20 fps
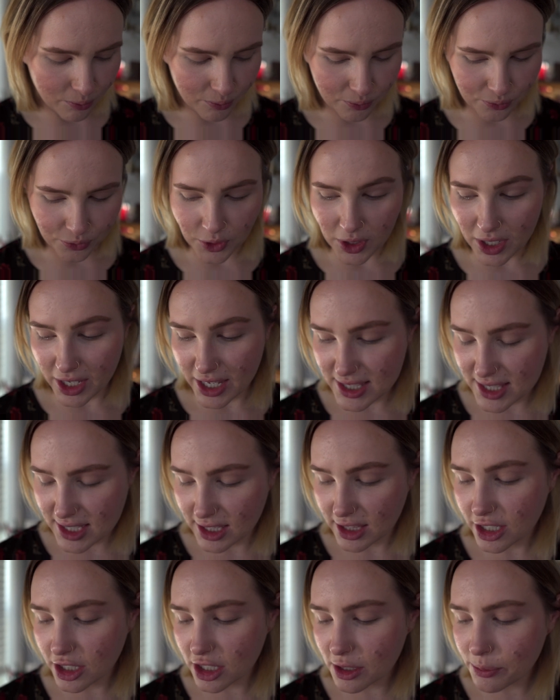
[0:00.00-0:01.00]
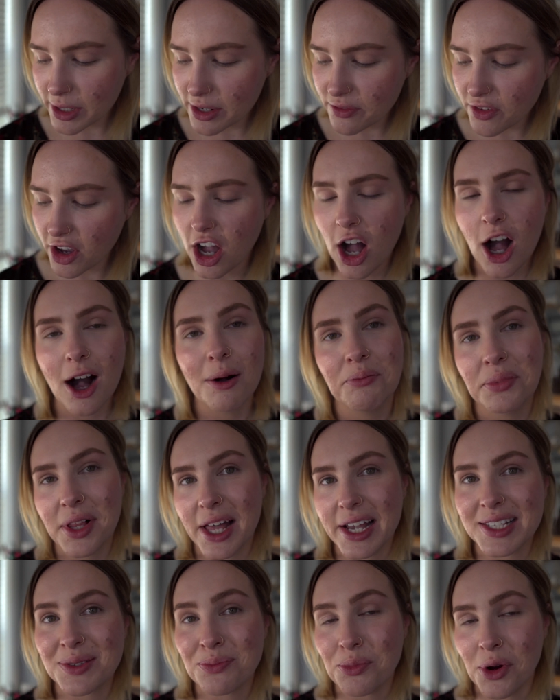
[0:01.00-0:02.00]
it's a little bit of a
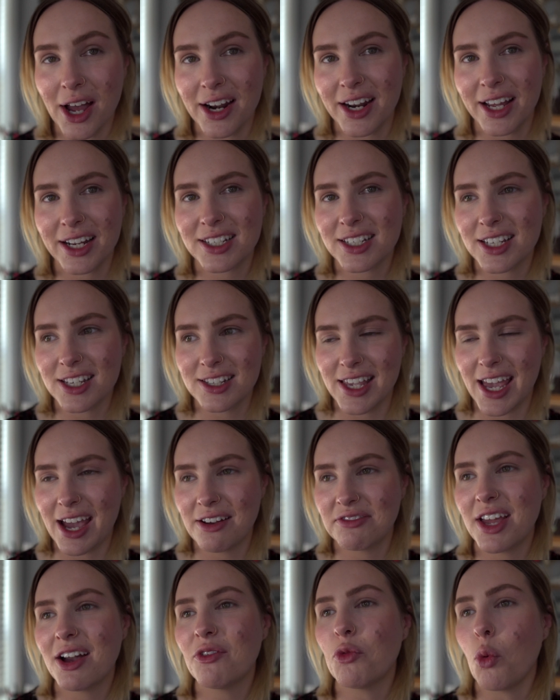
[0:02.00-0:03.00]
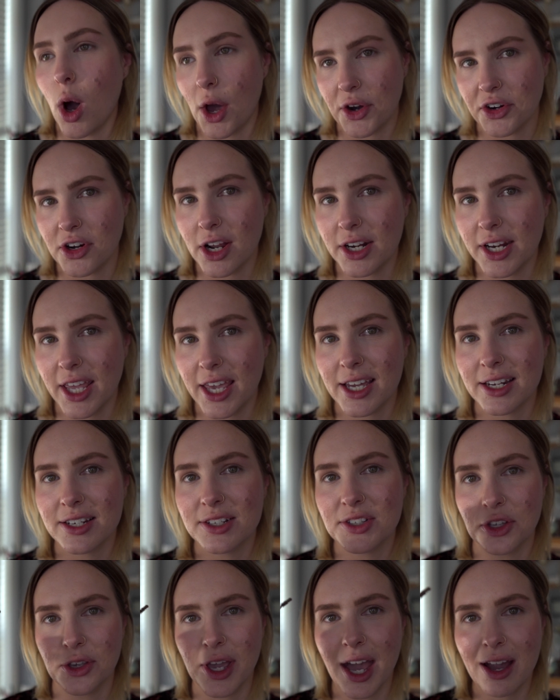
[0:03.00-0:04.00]
complex product because you have to have water on
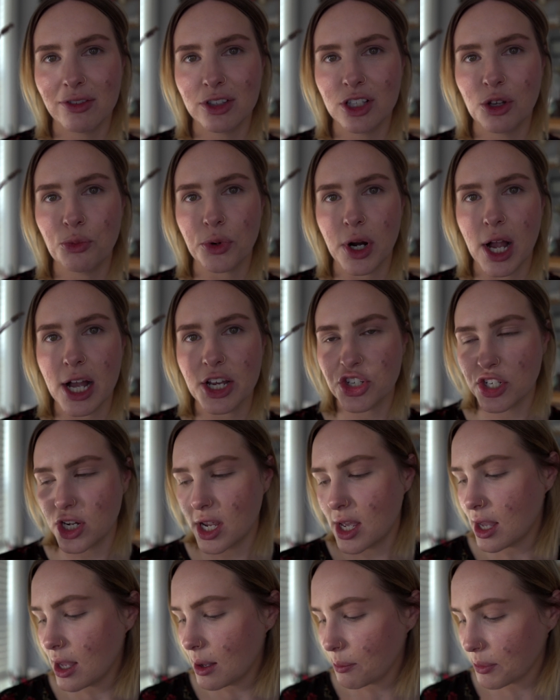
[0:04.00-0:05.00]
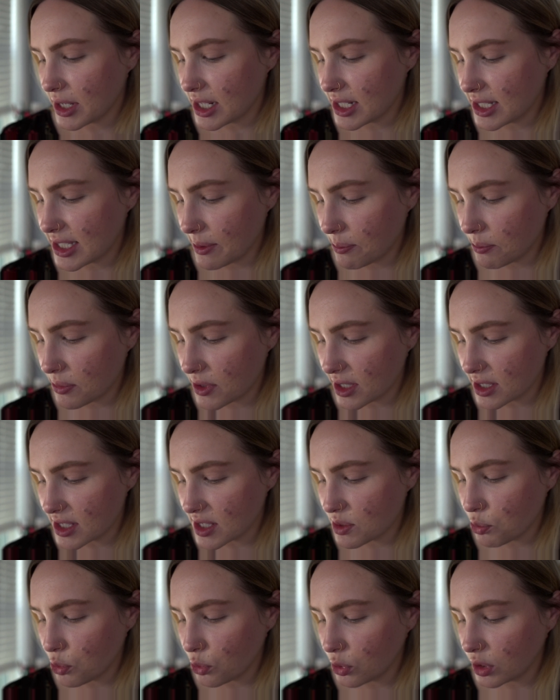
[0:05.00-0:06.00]
hand. So you have a little brush. I'm gonna dip the
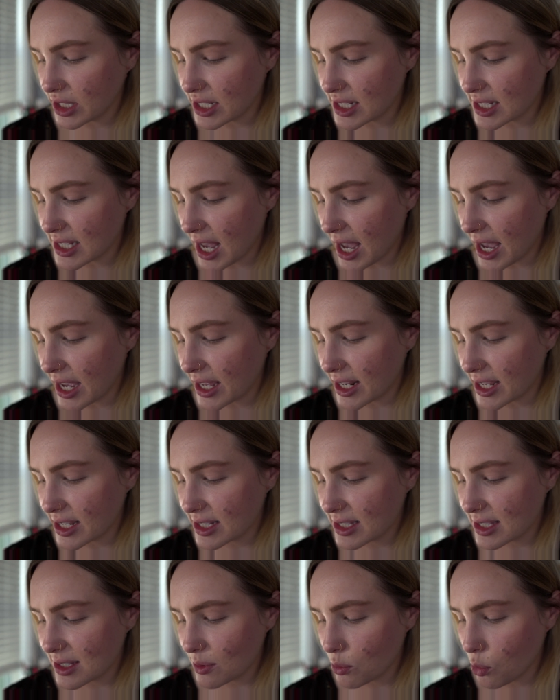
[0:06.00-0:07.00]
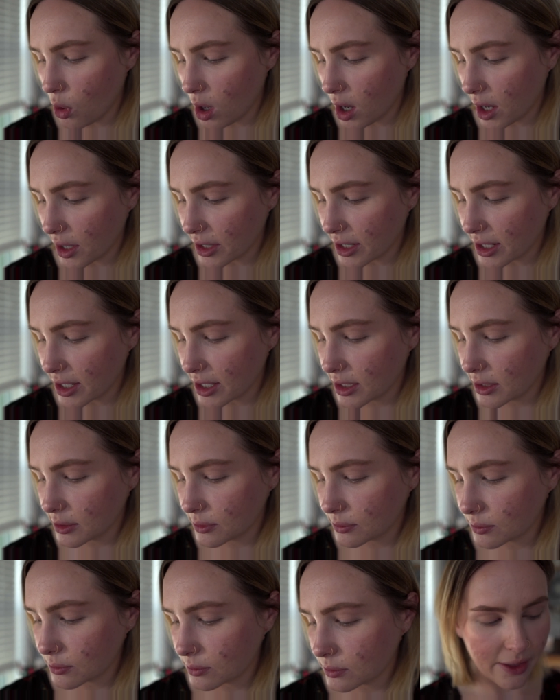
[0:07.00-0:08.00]
spoolie side in some water
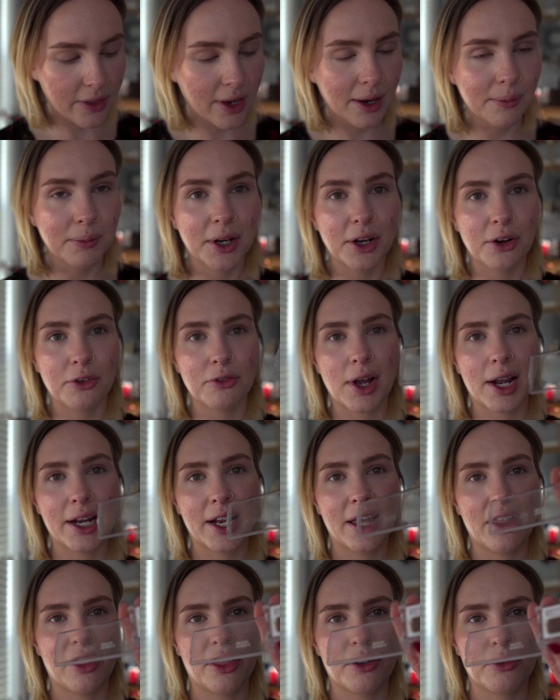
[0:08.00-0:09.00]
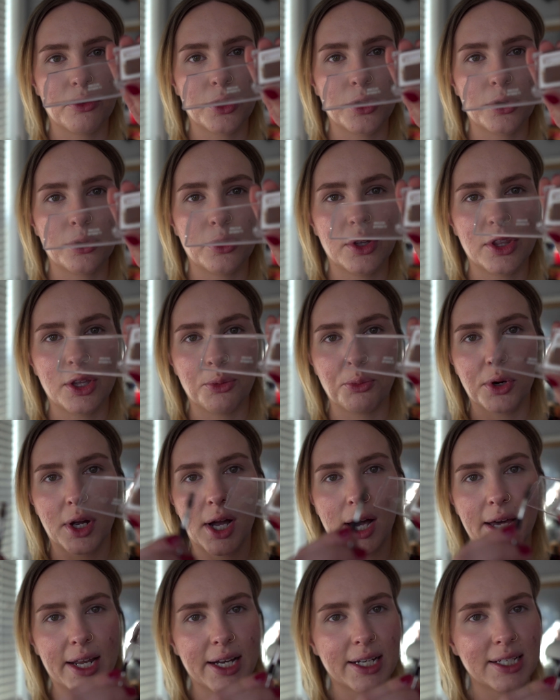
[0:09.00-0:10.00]
and then I'm gonna run it through the
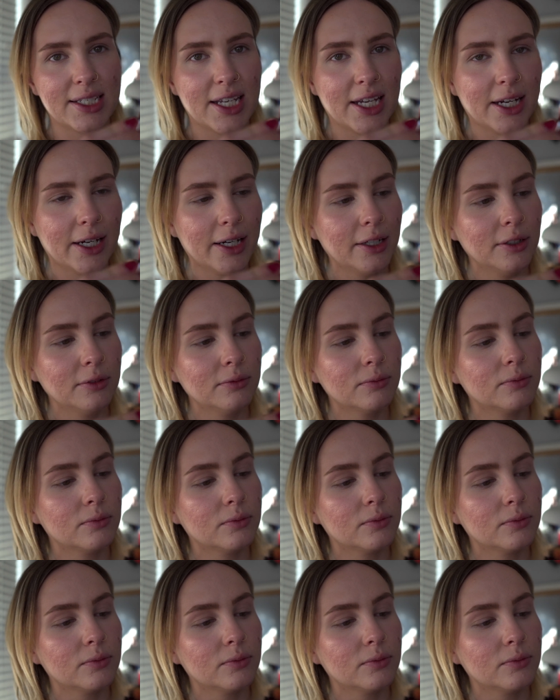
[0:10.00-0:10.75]
product here.